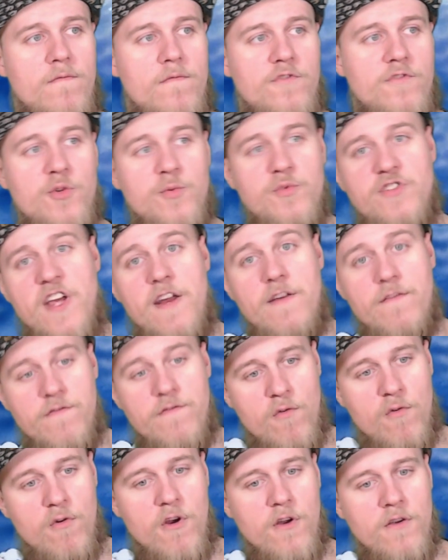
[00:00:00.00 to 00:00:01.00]
Super Saiyan
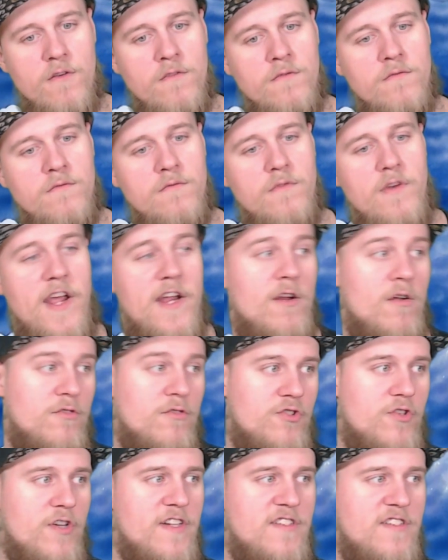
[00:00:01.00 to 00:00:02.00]
4 and
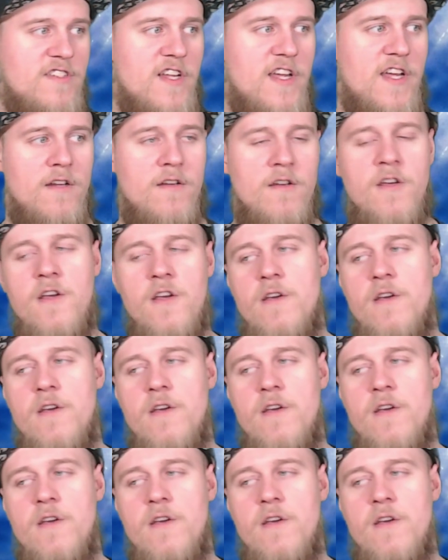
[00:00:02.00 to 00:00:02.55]
Ultra Instinct,